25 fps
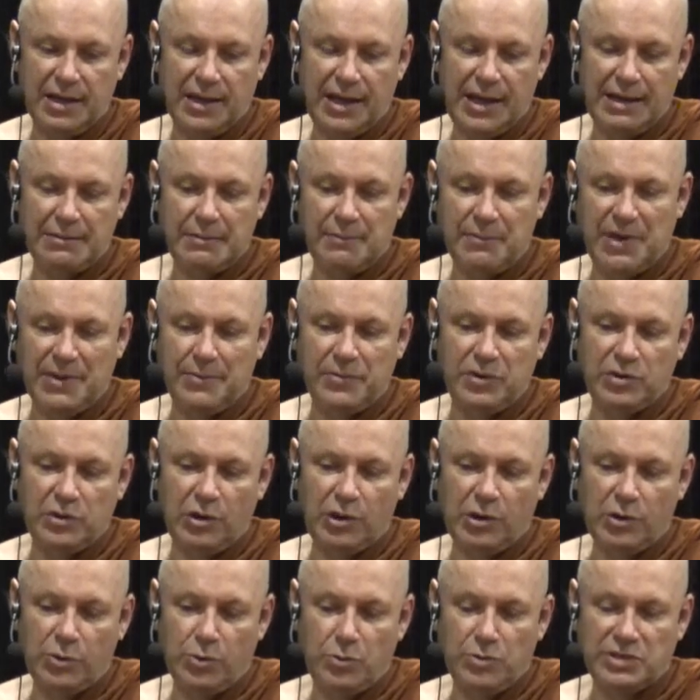And maybe you
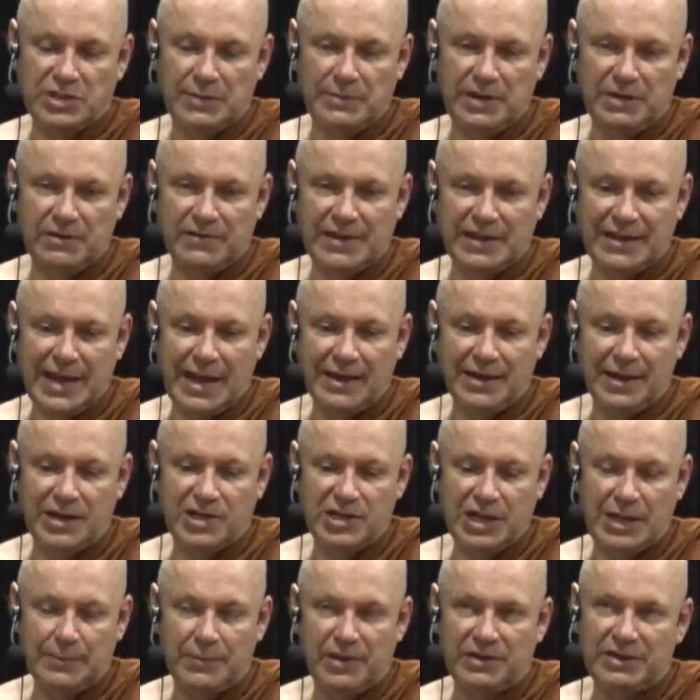lose a bit of that
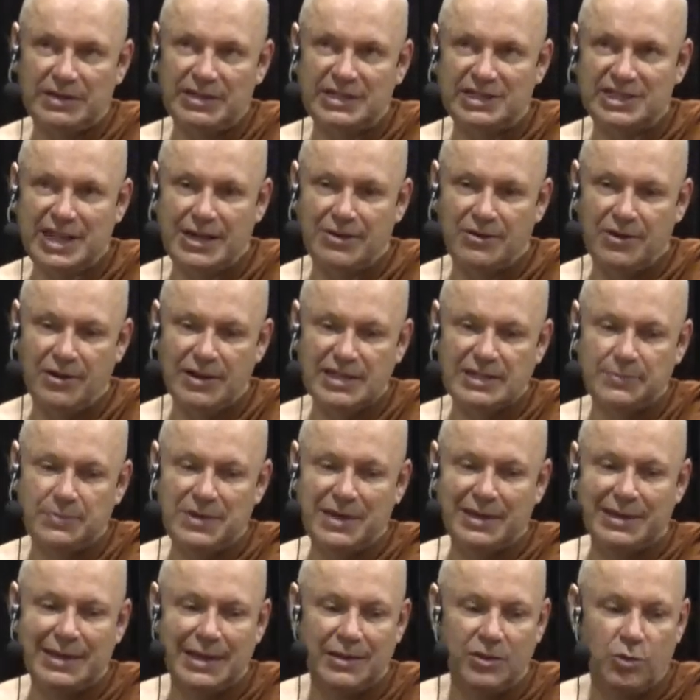energy, but generally
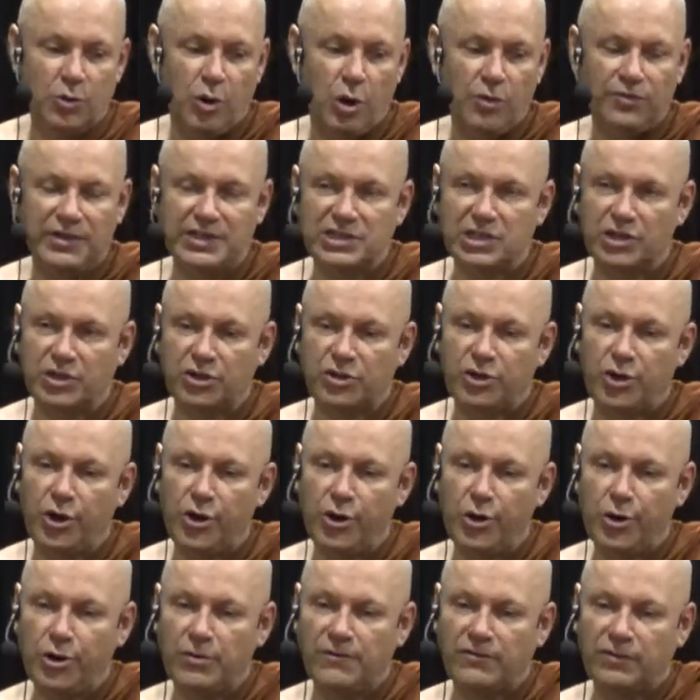speaking, you're on this
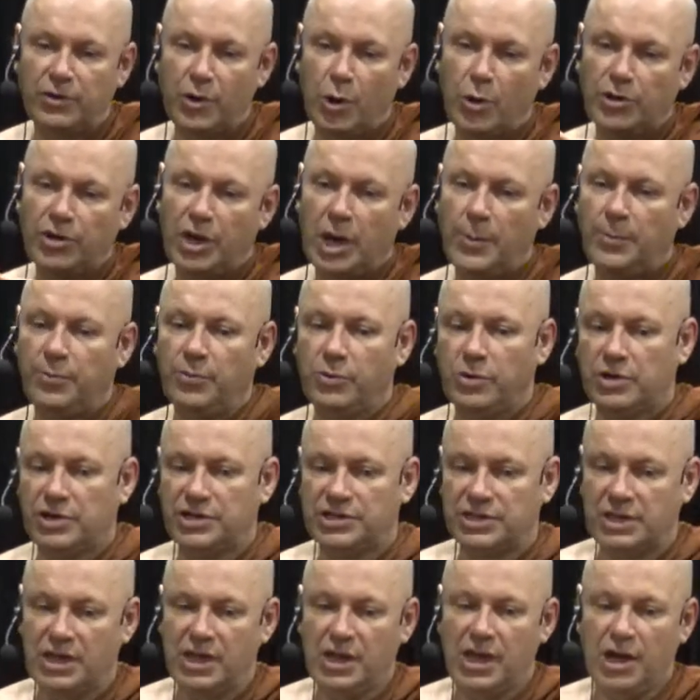curve going
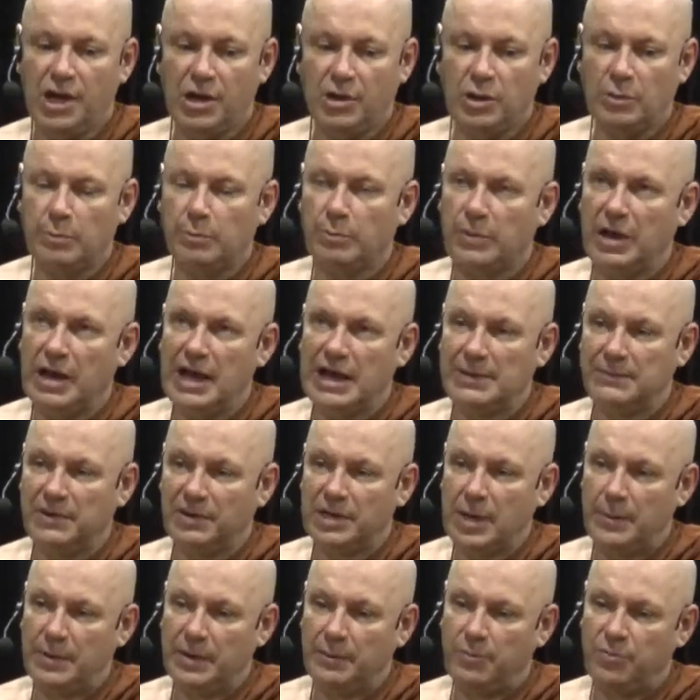upwards. Your mind
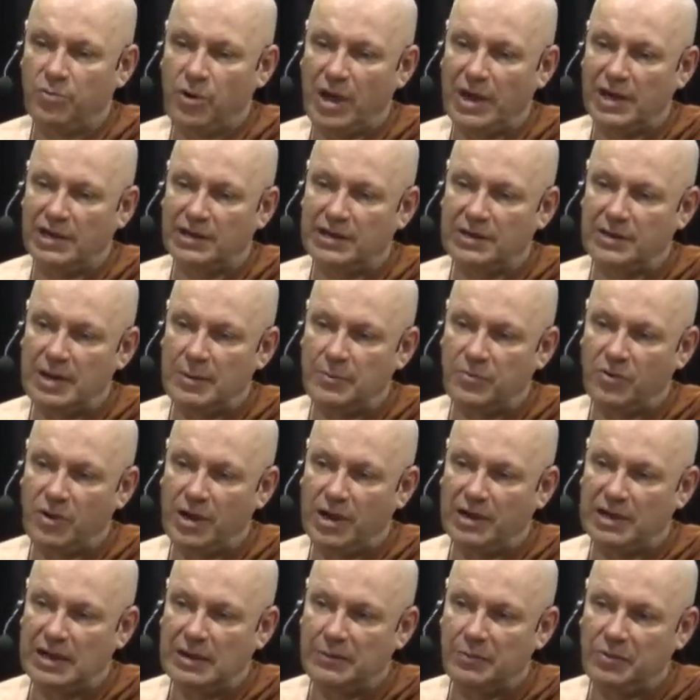becoming brighter and
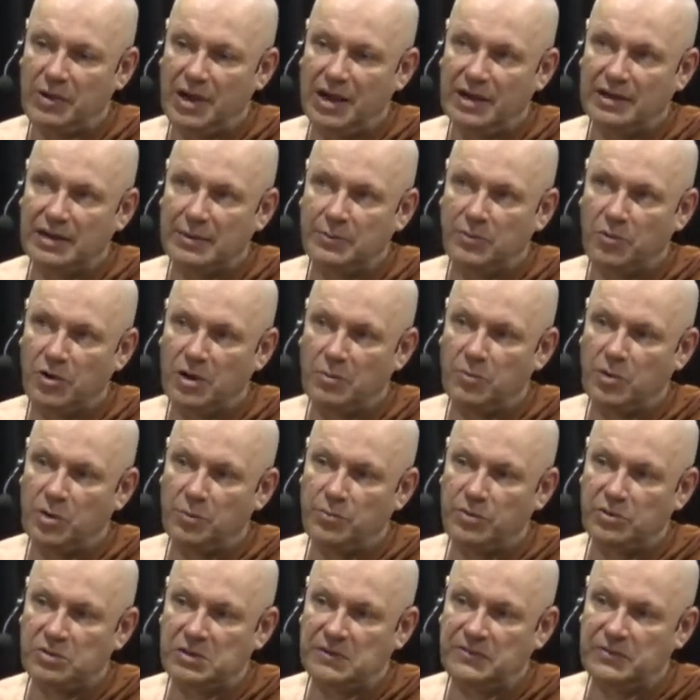brighter and brighter, more and more
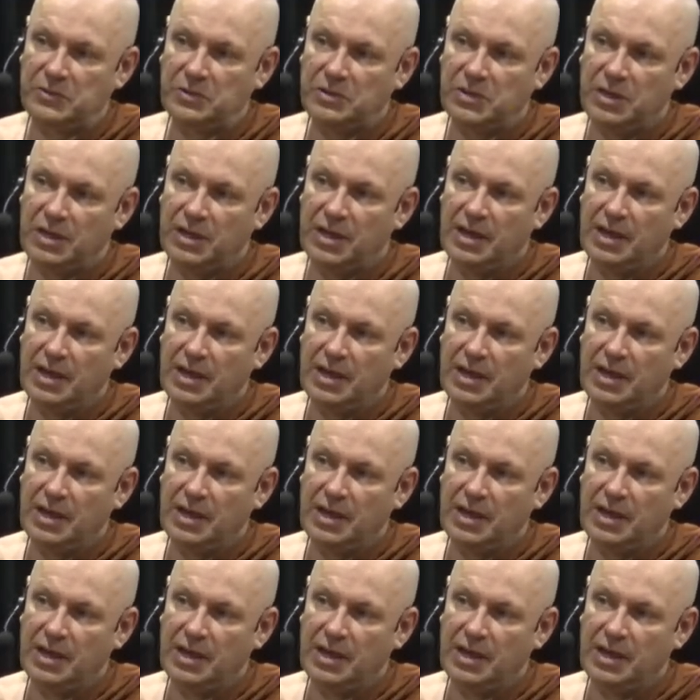beautiful.